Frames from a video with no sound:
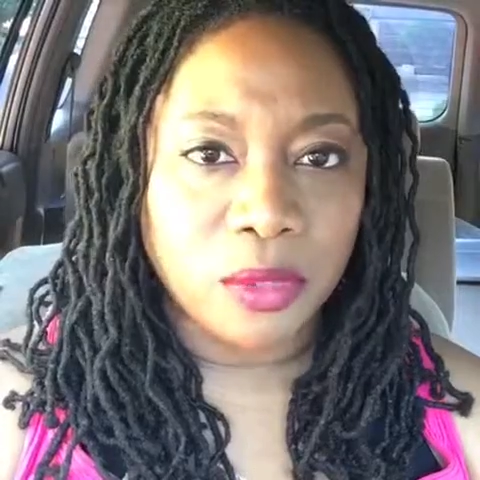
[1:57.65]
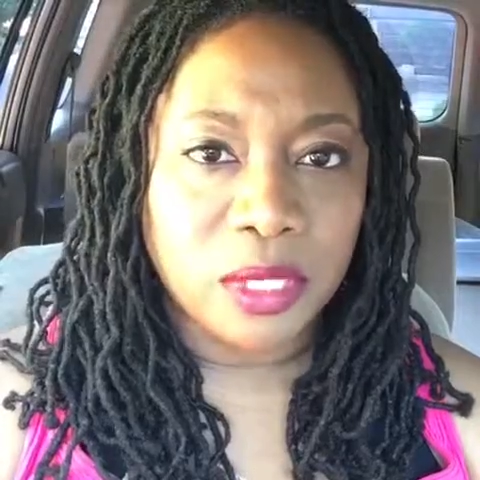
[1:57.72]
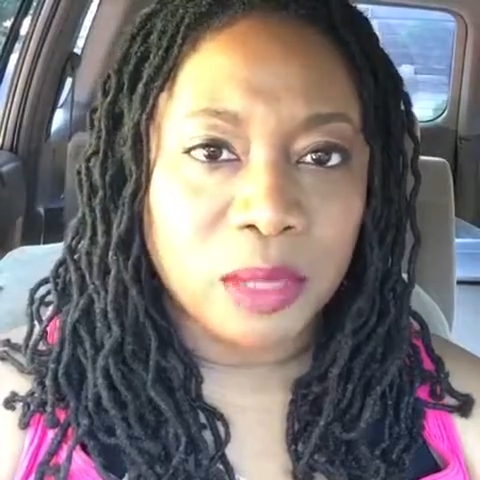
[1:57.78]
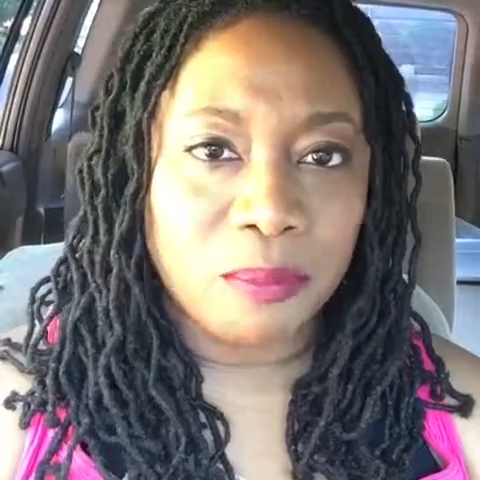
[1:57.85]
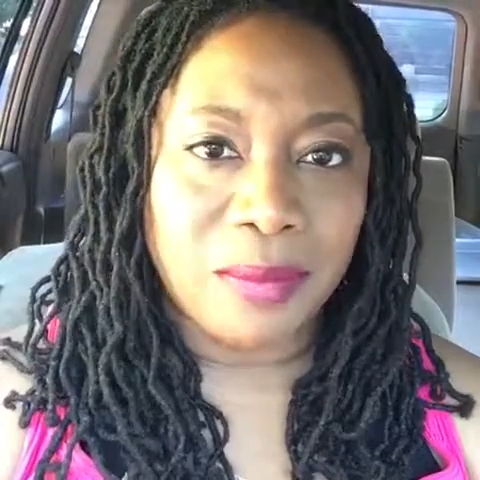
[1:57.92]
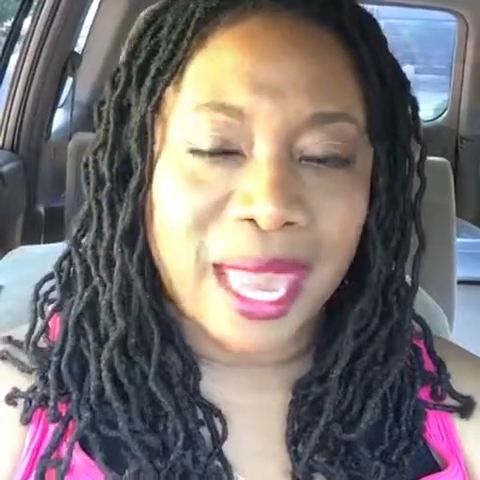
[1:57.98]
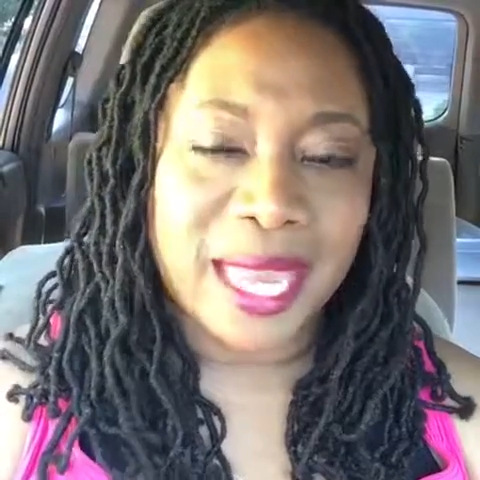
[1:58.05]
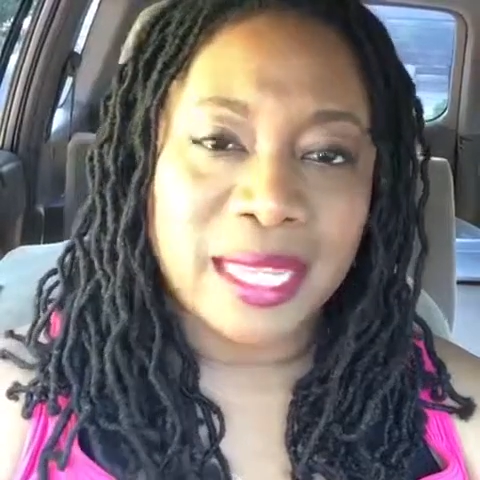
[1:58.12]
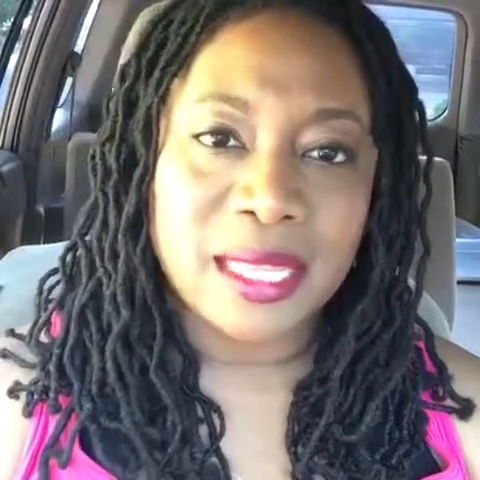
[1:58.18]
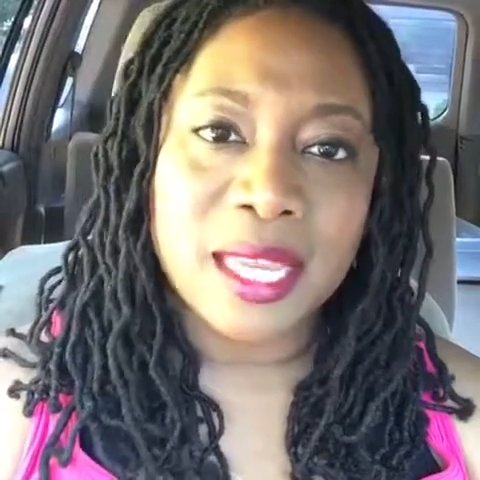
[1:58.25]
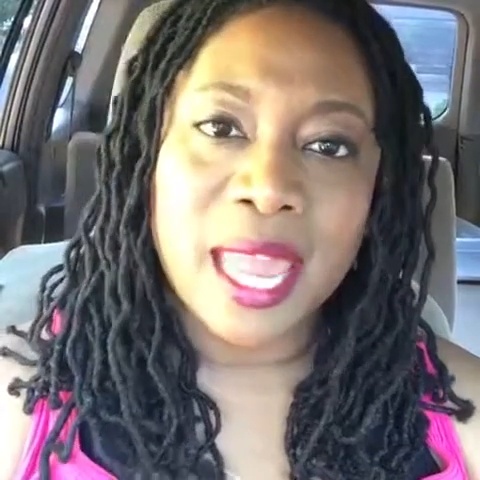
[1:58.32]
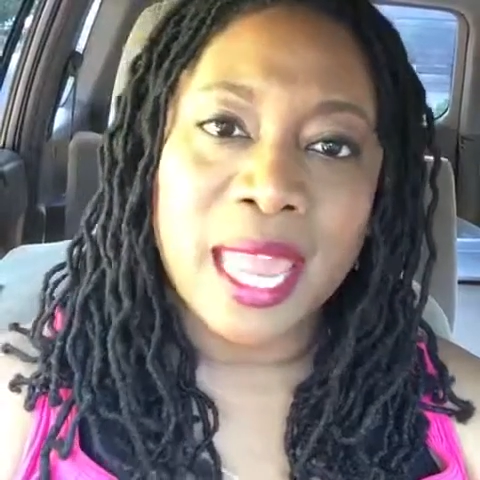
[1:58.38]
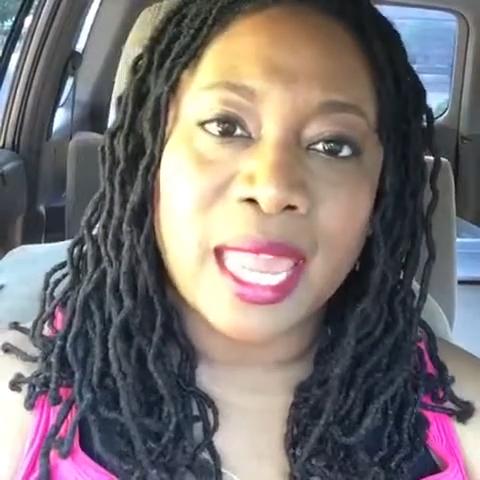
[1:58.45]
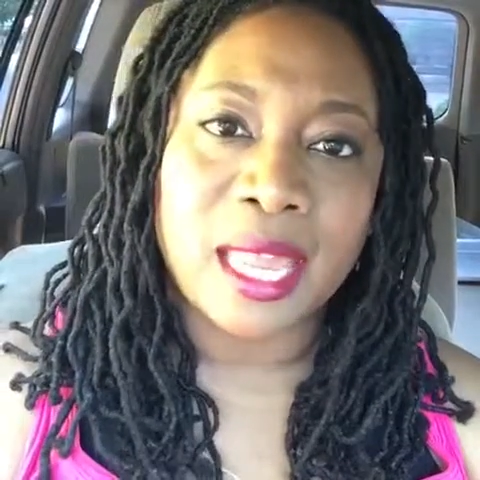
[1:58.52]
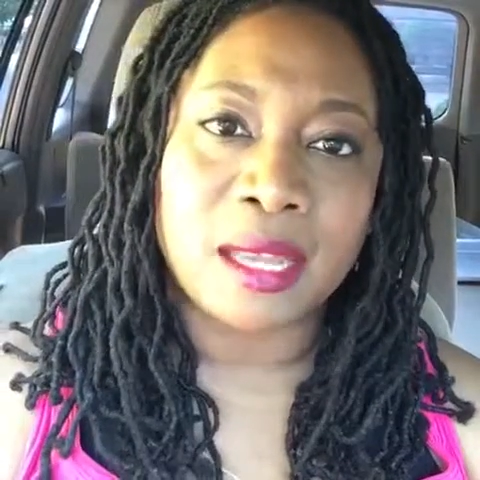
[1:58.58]
to
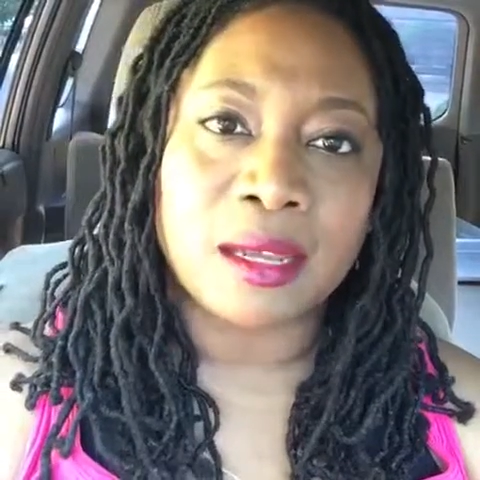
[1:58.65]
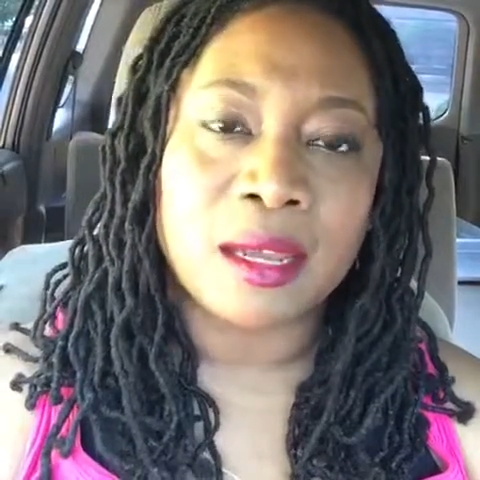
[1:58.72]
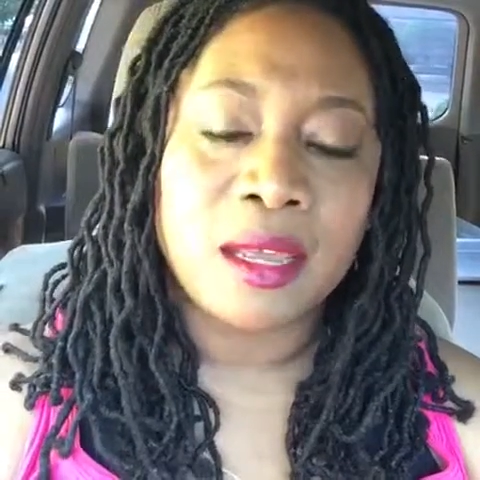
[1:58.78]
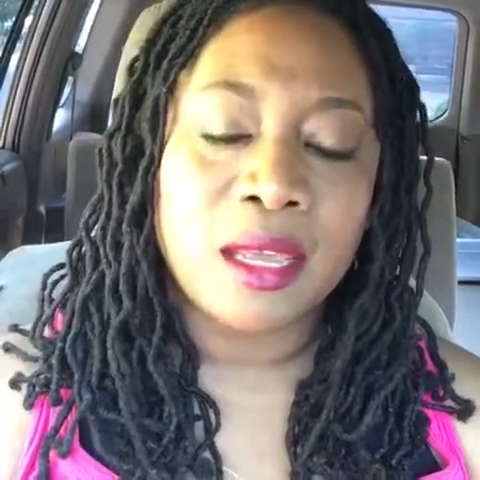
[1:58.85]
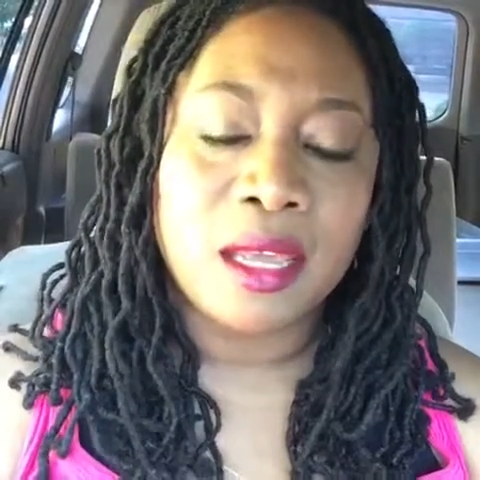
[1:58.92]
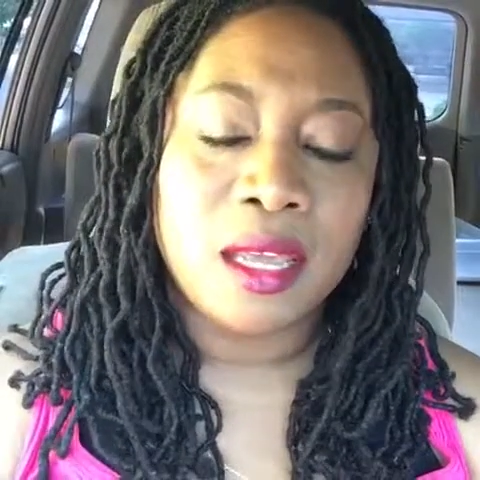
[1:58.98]
maintain